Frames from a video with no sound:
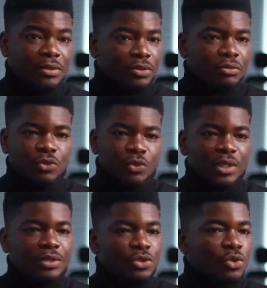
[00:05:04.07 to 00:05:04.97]
and
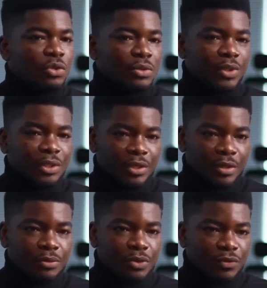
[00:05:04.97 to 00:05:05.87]
passion to the world.
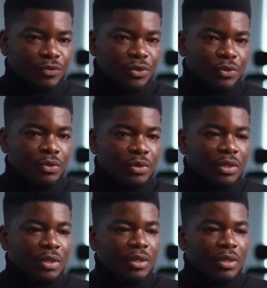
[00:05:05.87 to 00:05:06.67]
You can't talk